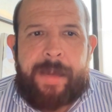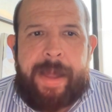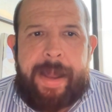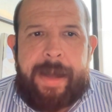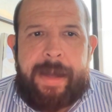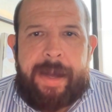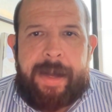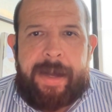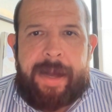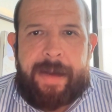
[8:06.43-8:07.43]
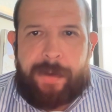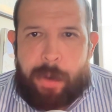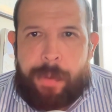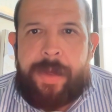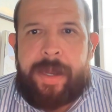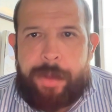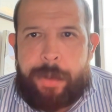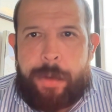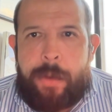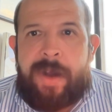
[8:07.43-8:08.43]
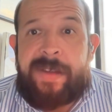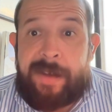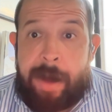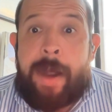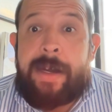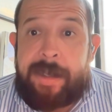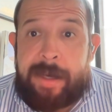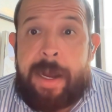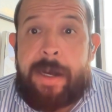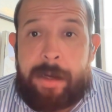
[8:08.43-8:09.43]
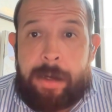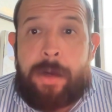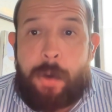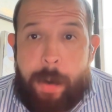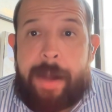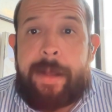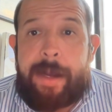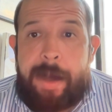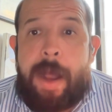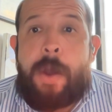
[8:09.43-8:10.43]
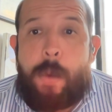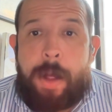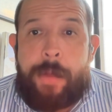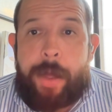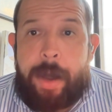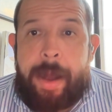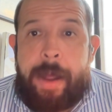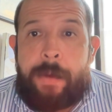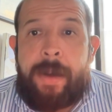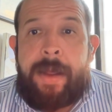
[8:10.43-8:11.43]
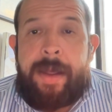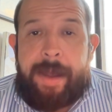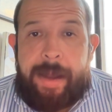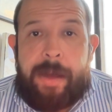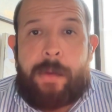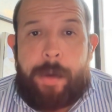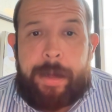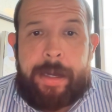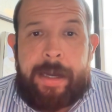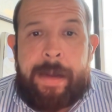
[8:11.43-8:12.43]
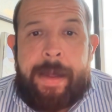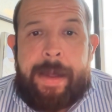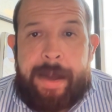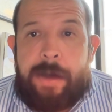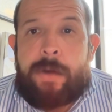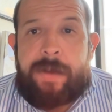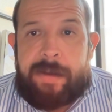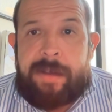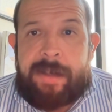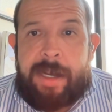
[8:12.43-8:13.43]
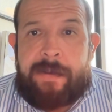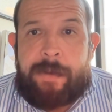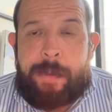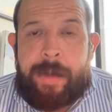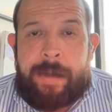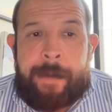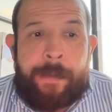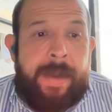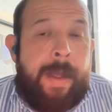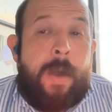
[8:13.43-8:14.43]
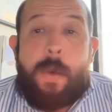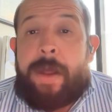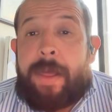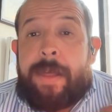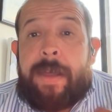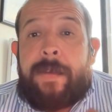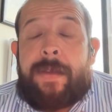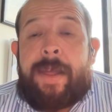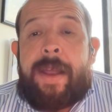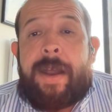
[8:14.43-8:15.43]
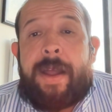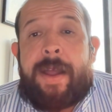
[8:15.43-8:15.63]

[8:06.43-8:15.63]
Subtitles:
and if you don't think it through and it's not designed correctly and not well thought out, it can really hinder the success of a building. One of the things that